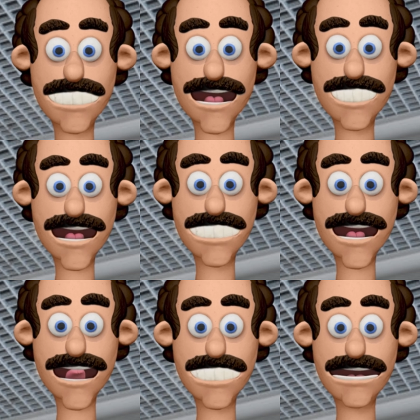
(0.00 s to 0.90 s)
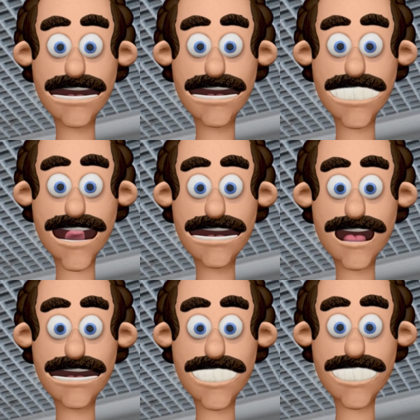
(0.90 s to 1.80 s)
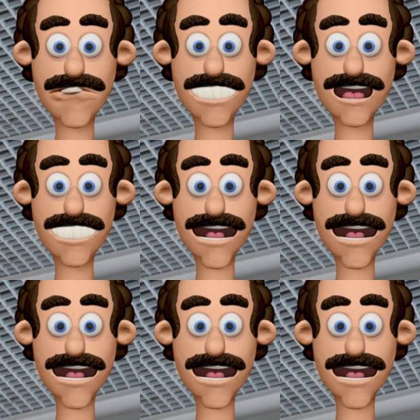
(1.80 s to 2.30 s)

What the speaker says: They can also be easily reconfigured